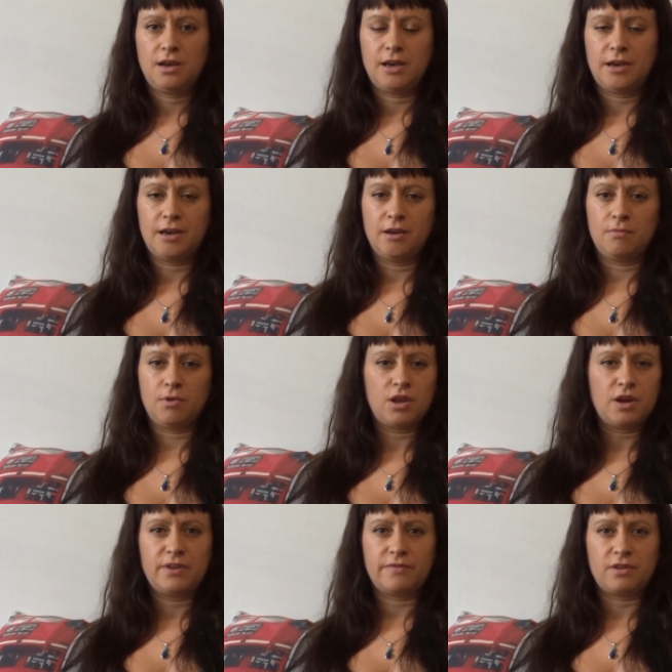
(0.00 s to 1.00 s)
um,
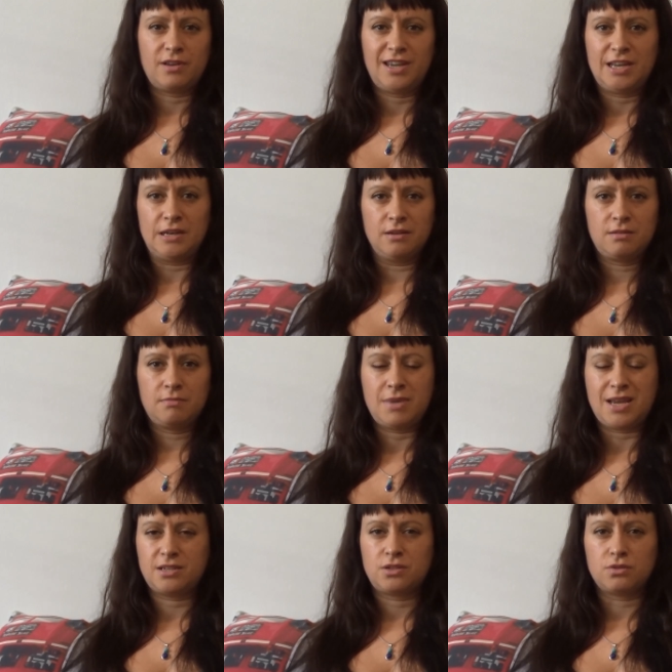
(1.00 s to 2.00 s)
although I've never eaten
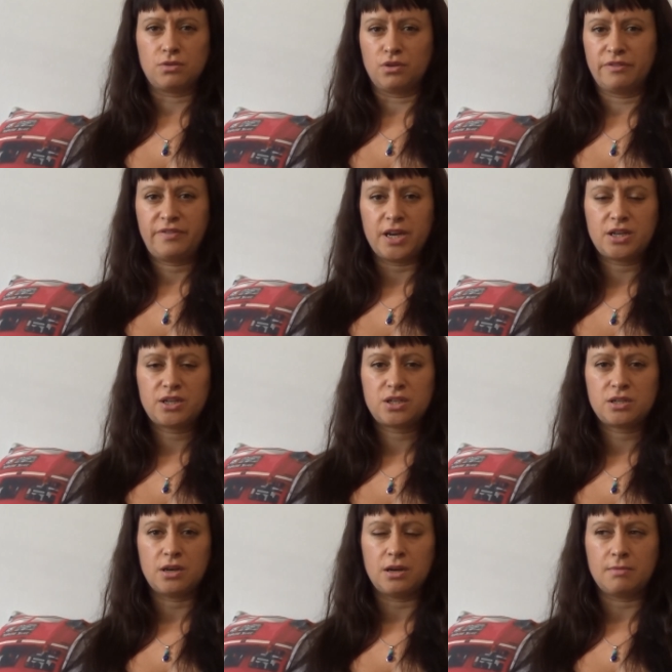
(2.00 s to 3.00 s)
meat at all or
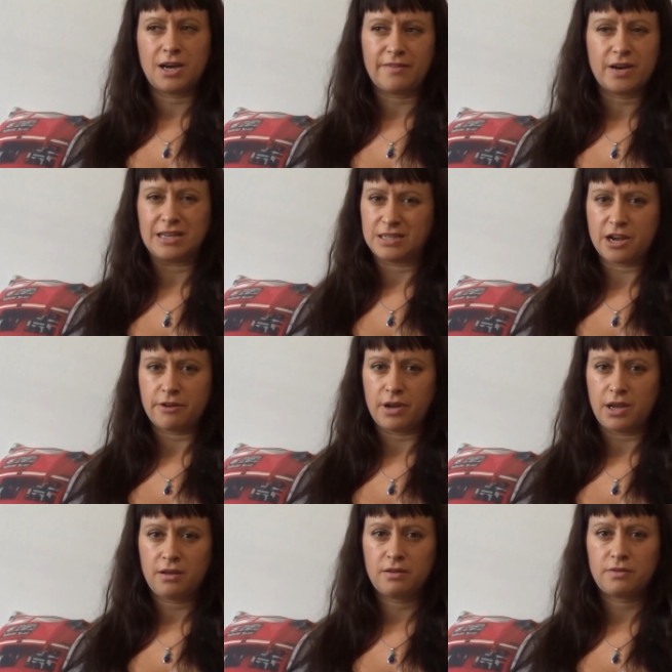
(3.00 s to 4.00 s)
fish um, I have had
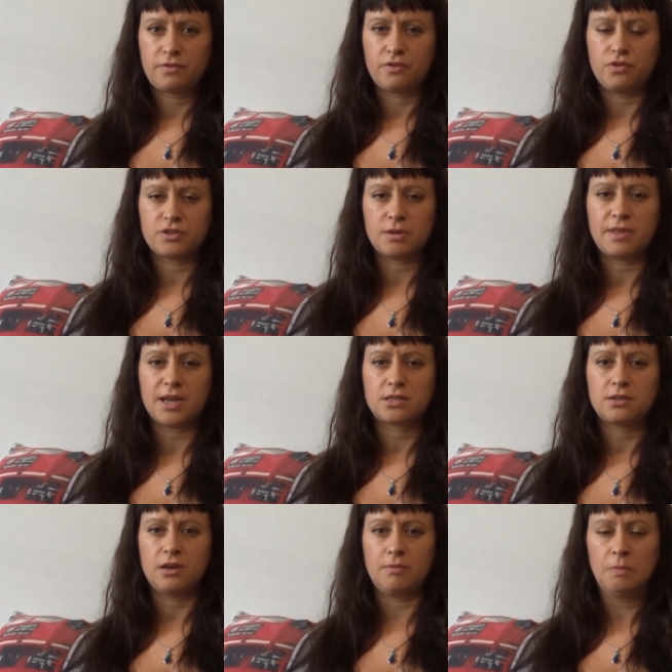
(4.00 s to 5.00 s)
dairy through some of that
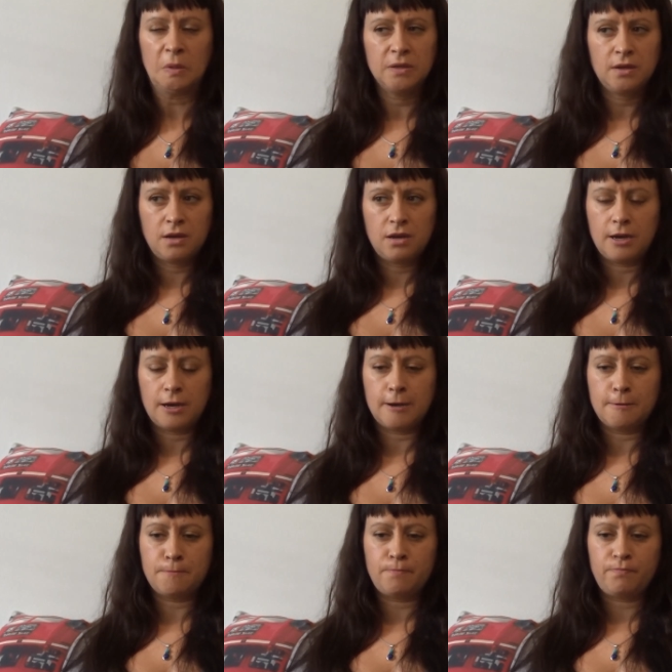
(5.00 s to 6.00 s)
time
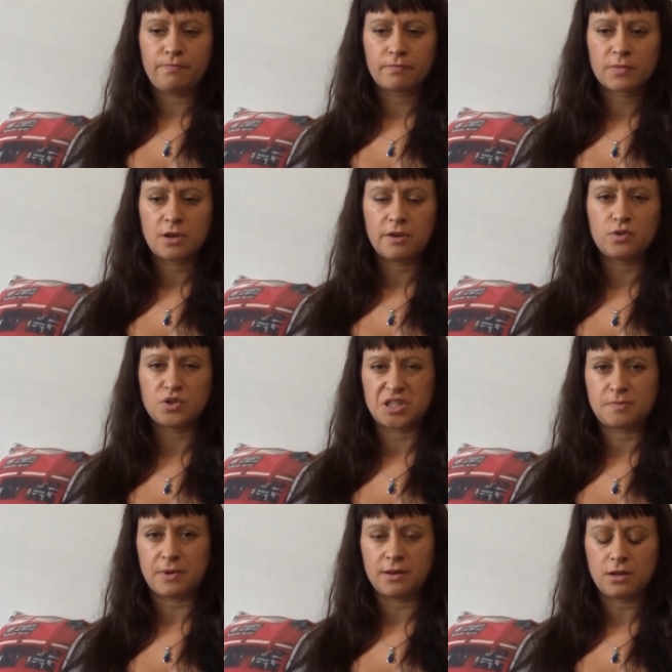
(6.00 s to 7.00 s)
um, I've also
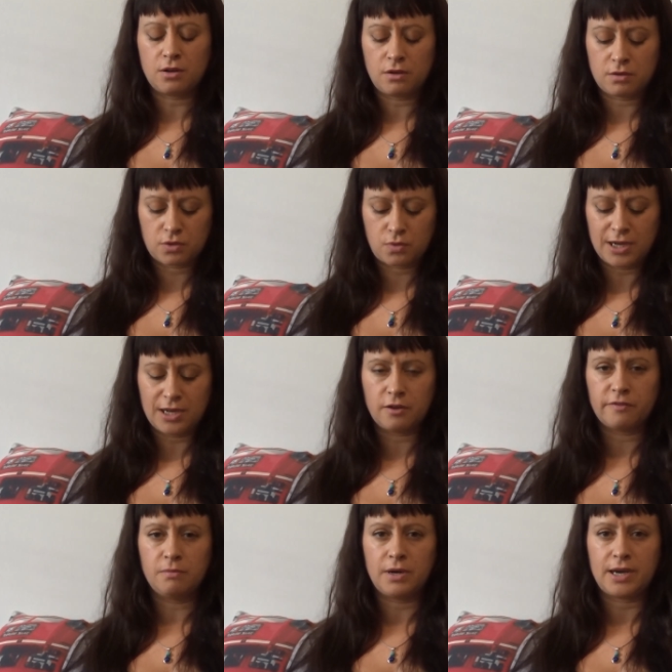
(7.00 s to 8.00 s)
spent a lot, quite a
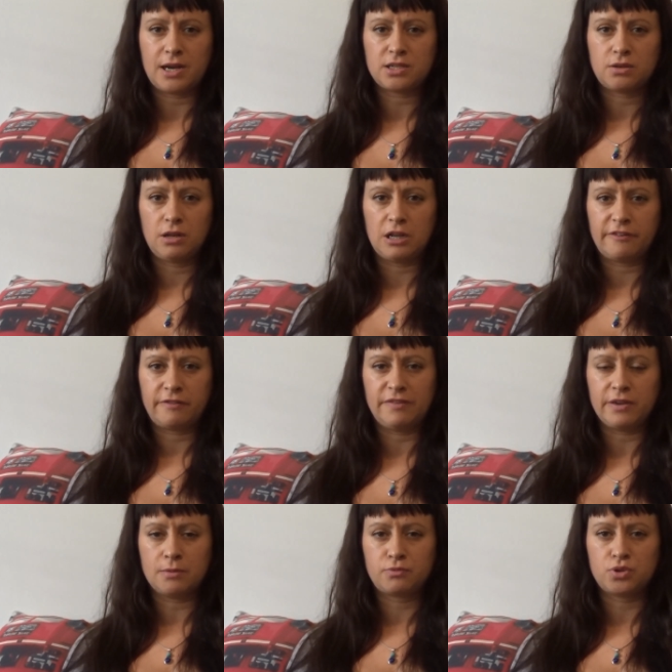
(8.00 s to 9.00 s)
lot of my adult life
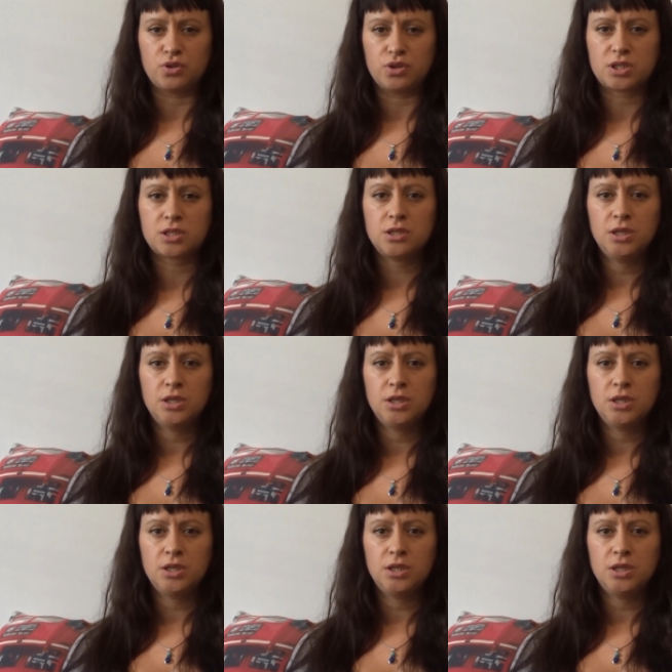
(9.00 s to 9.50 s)
living abroad,